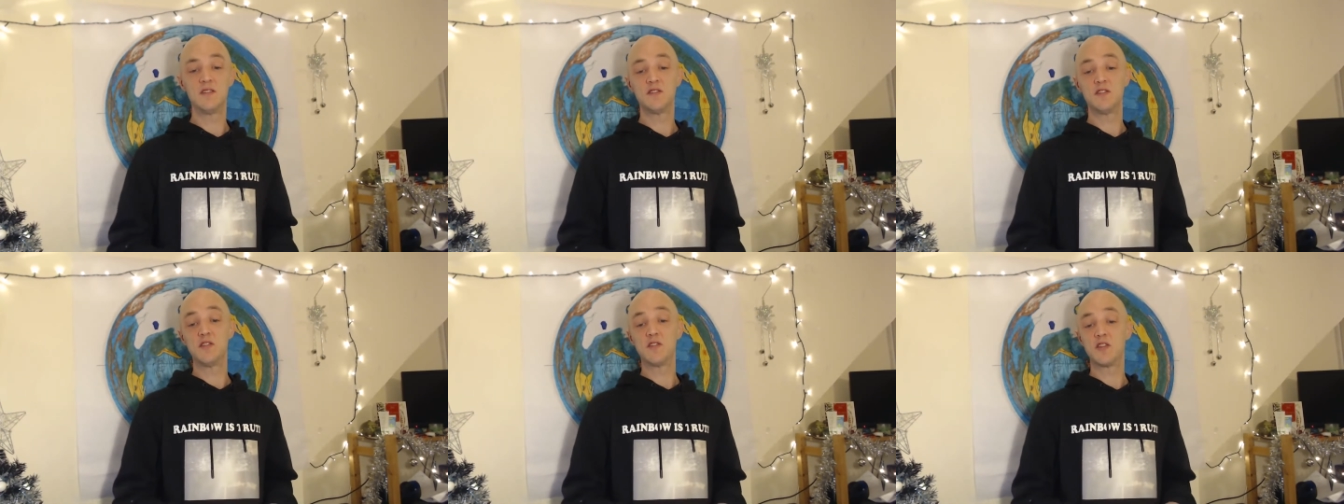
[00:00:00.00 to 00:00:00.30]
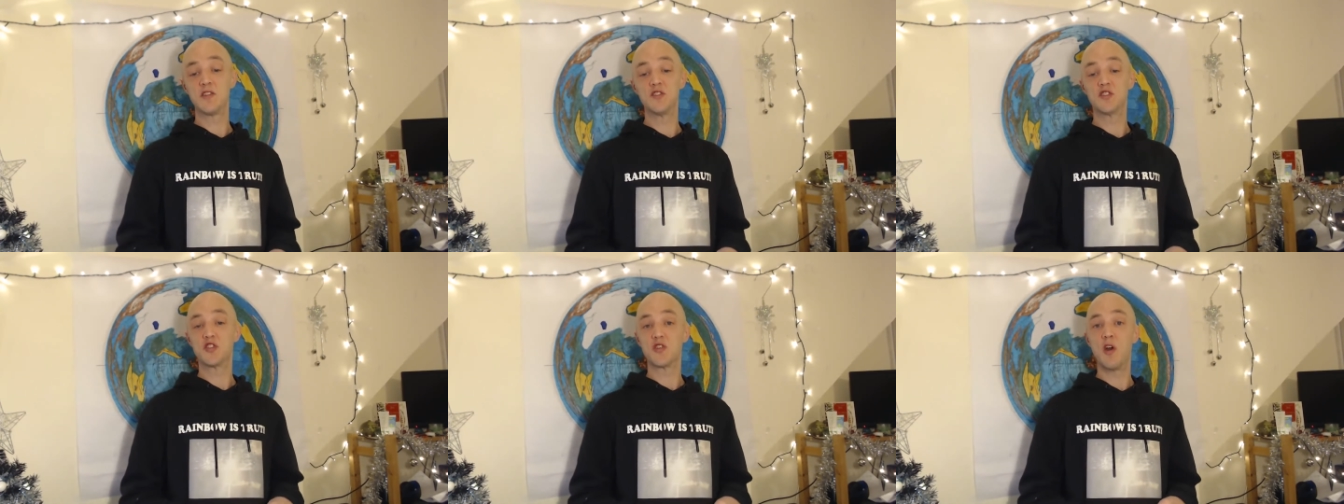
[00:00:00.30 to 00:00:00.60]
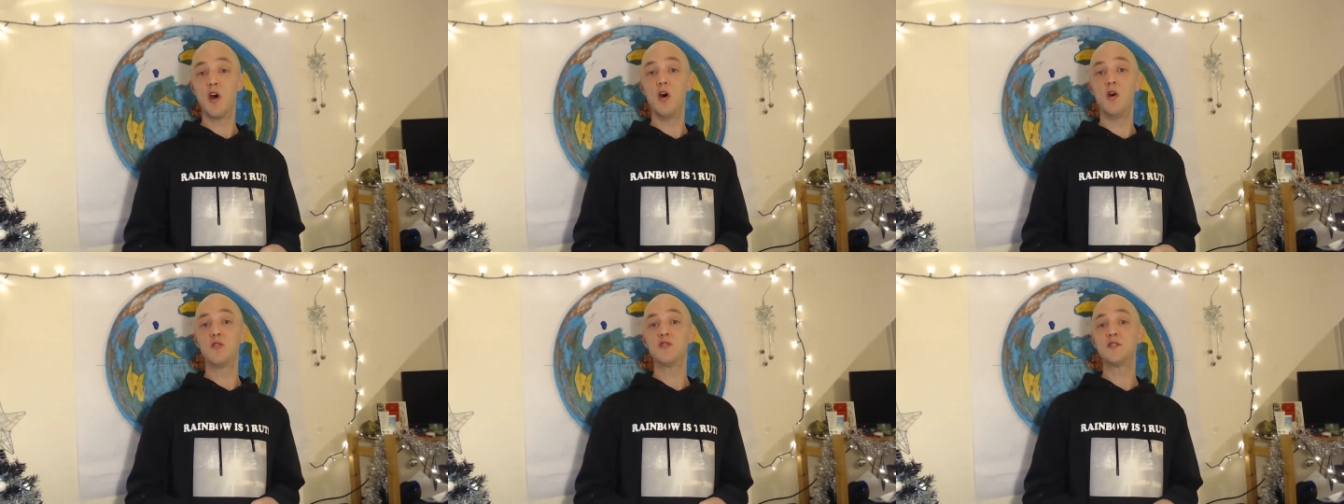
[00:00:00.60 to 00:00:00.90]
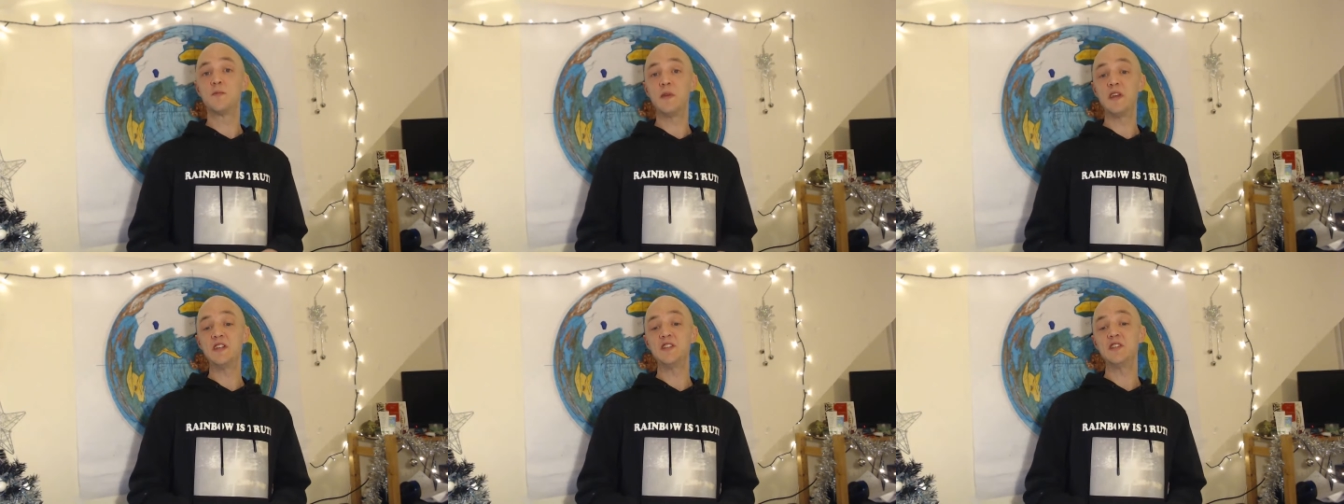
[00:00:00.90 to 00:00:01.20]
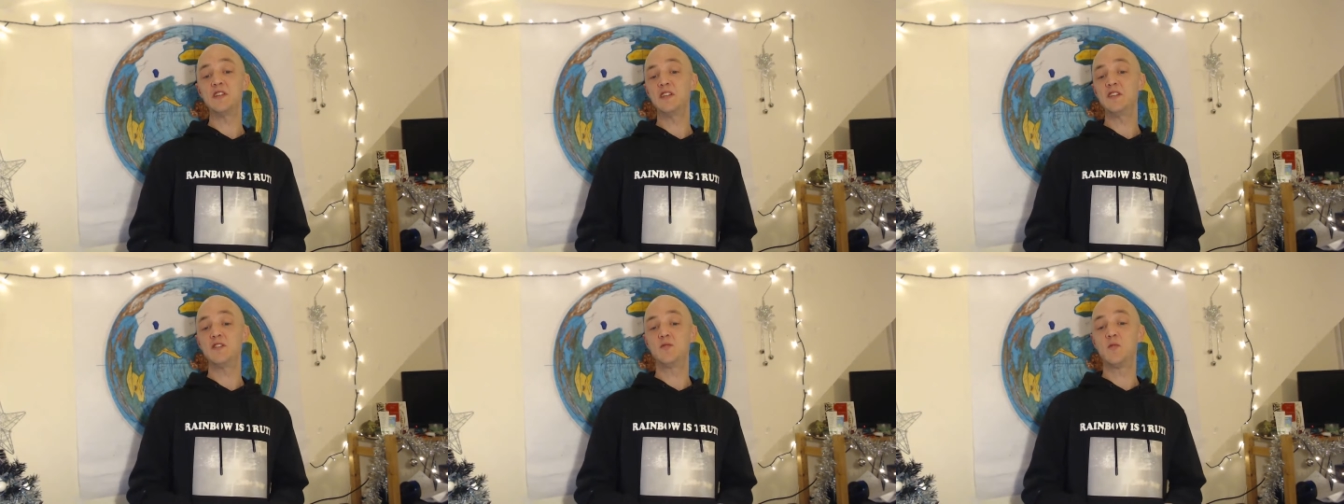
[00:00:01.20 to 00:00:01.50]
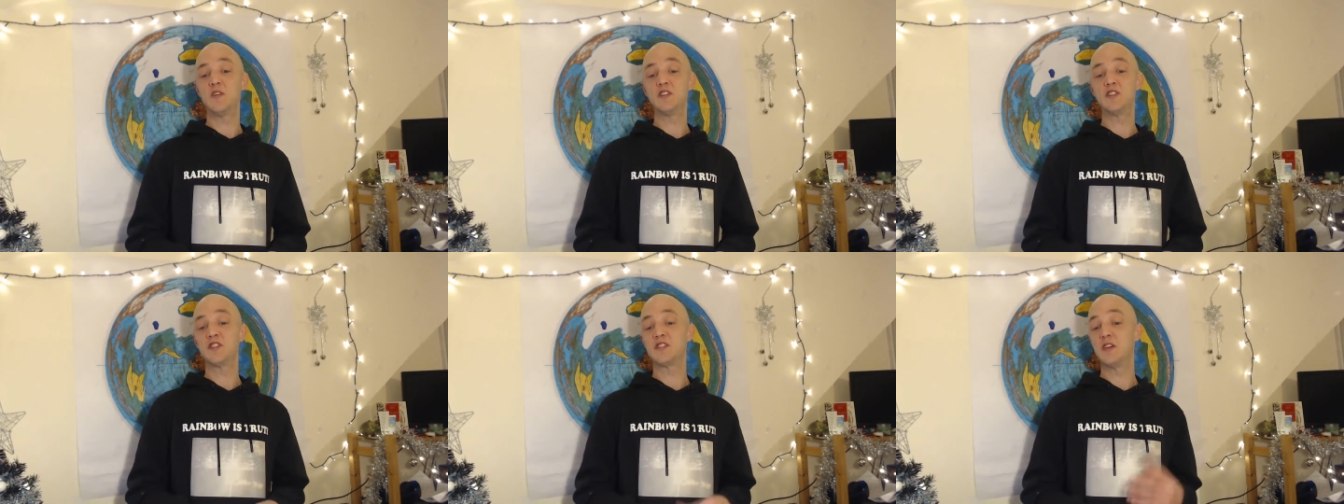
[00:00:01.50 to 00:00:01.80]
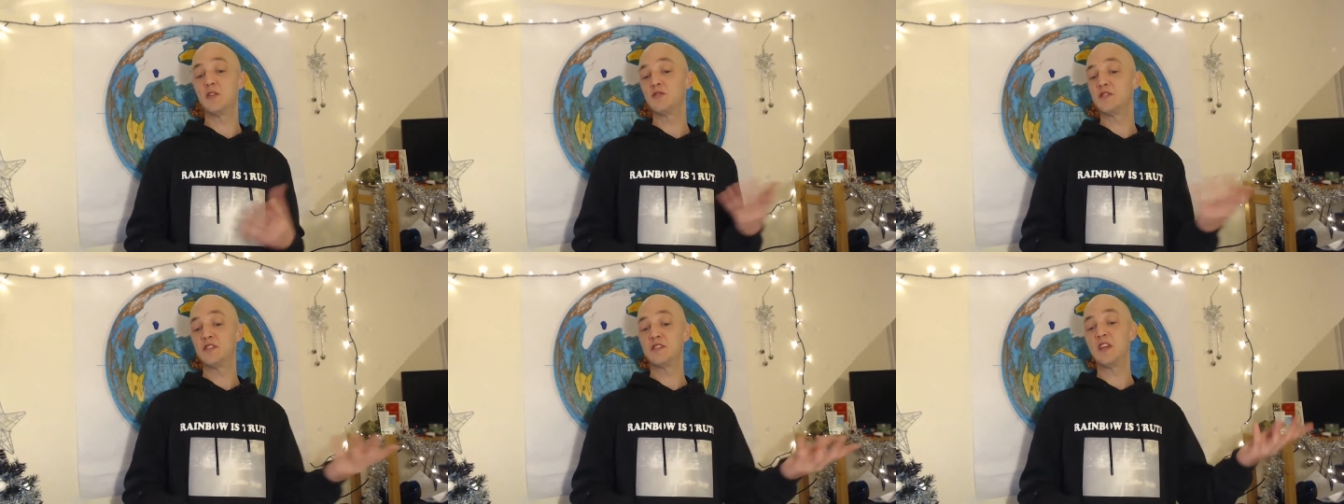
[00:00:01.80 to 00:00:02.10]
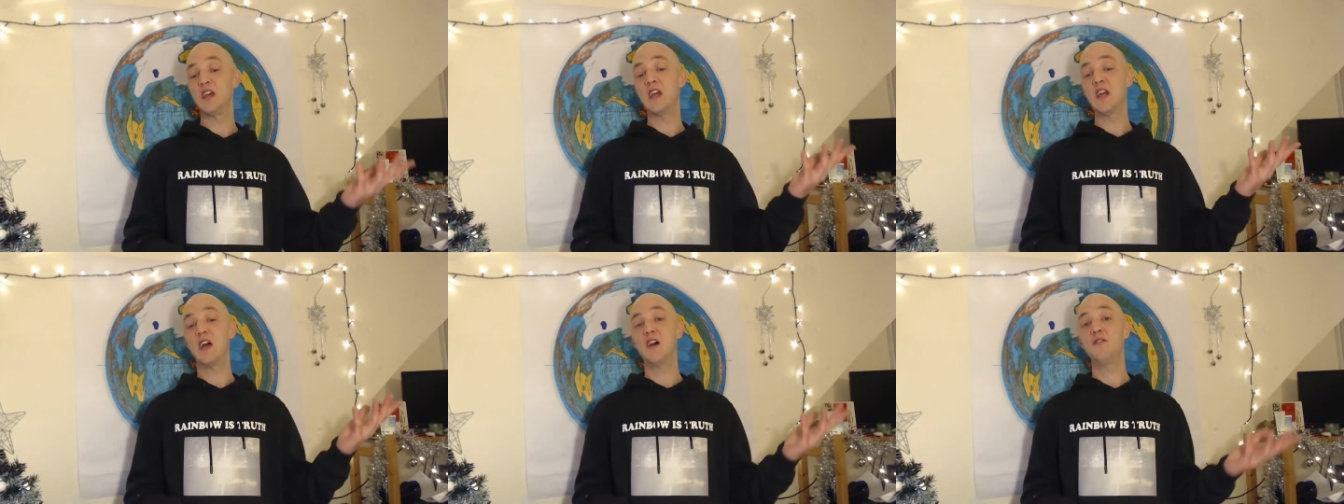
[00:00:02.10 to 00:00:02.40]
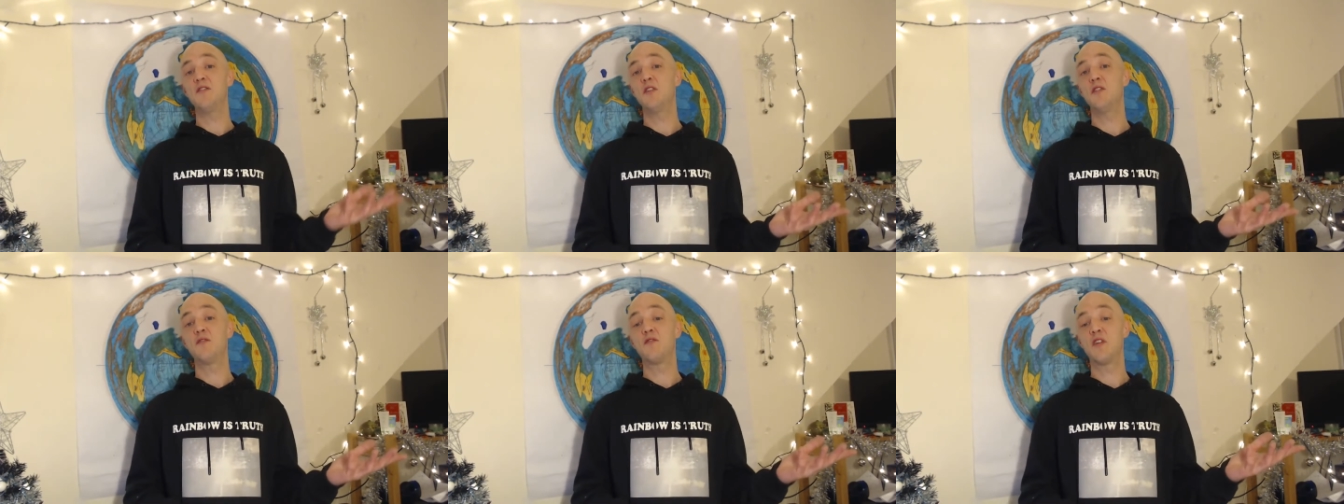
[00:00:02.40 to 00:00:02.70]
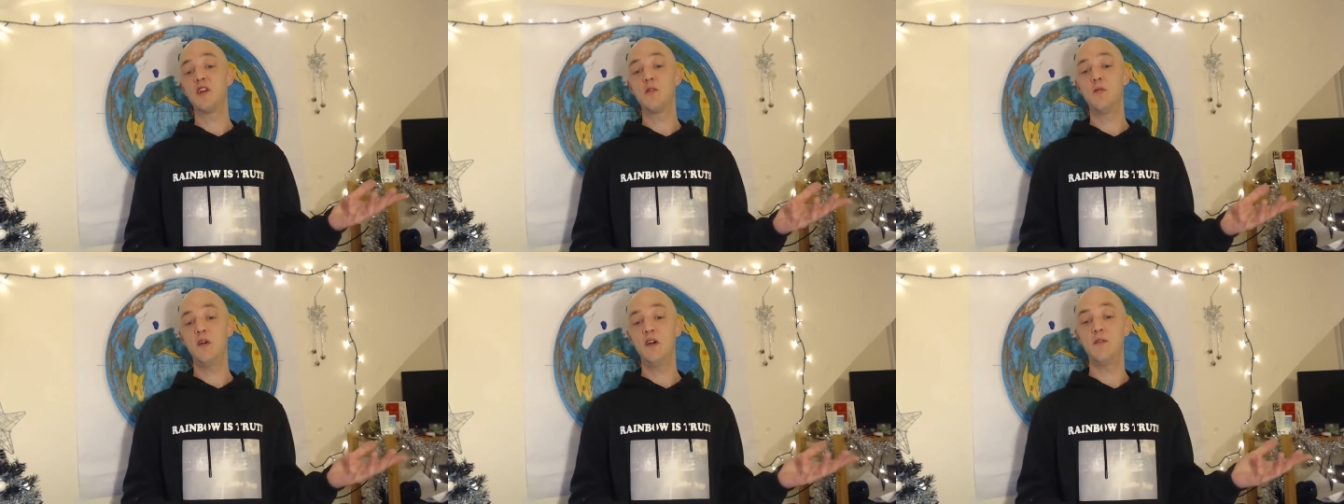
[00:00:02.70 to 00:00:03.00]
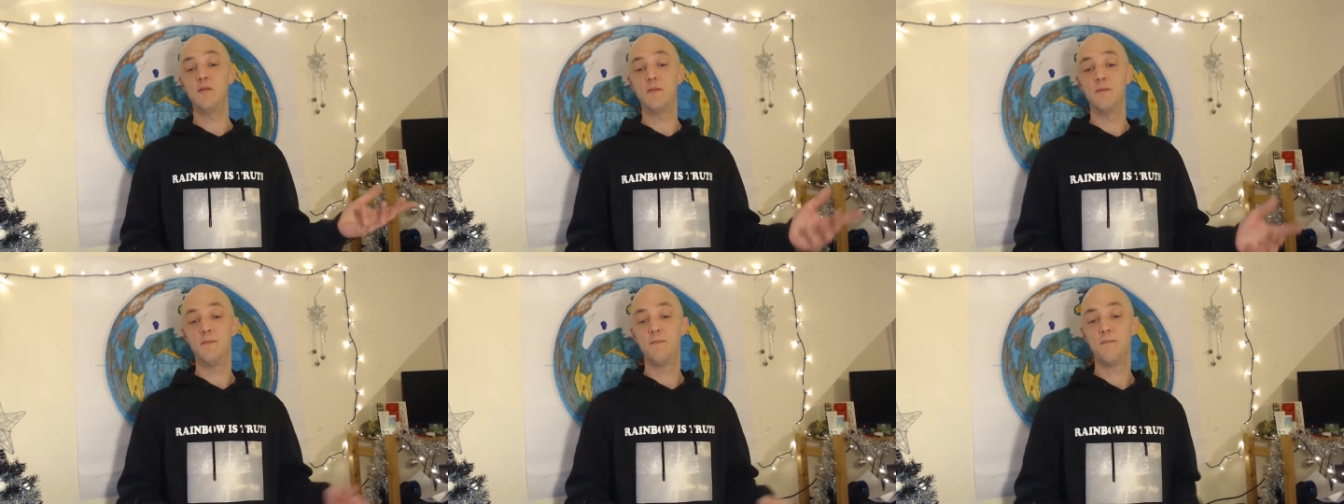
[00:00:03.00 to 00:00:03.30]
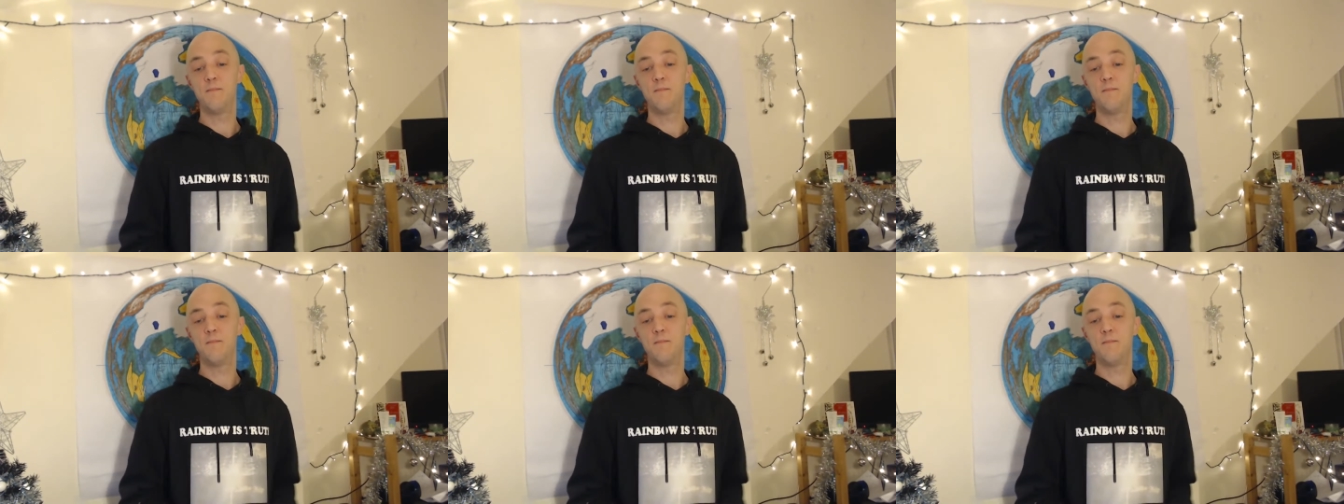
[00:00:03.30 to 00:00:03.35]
to control species which still today have no free will.